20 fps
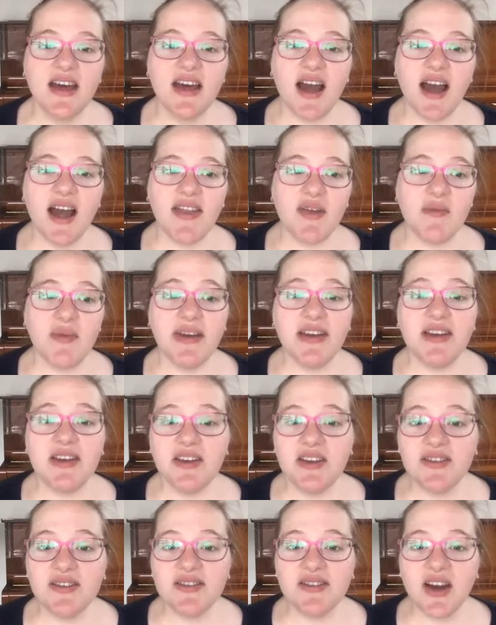The big
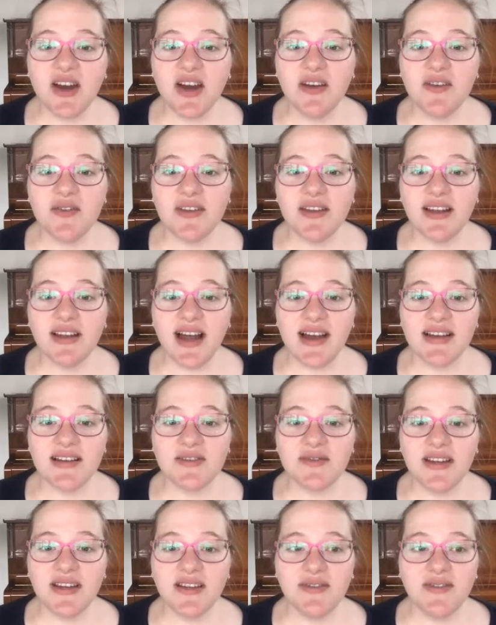news over the last
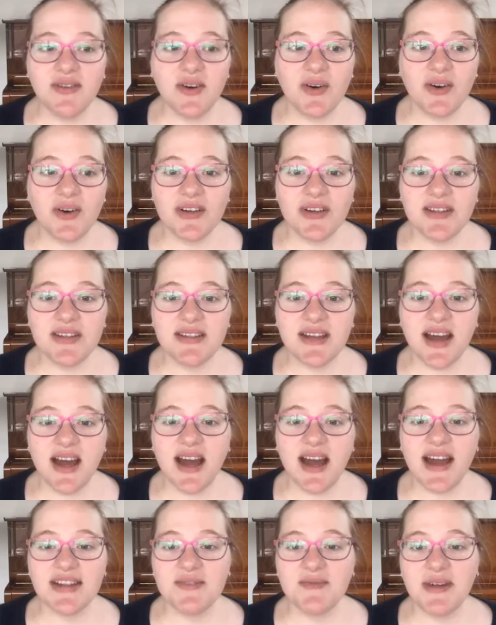week, of course,
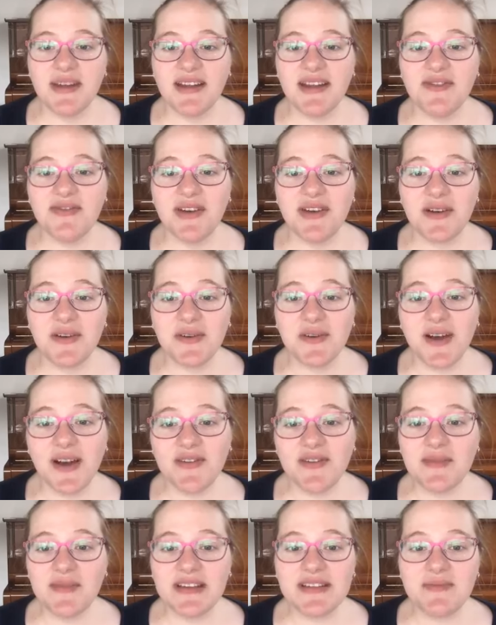has been the federal
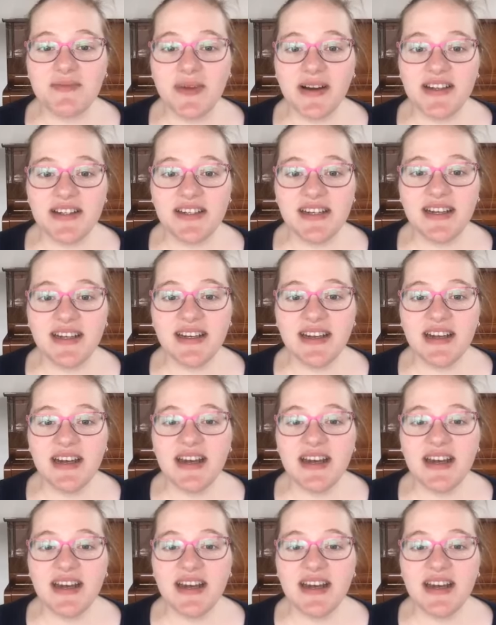government's budget.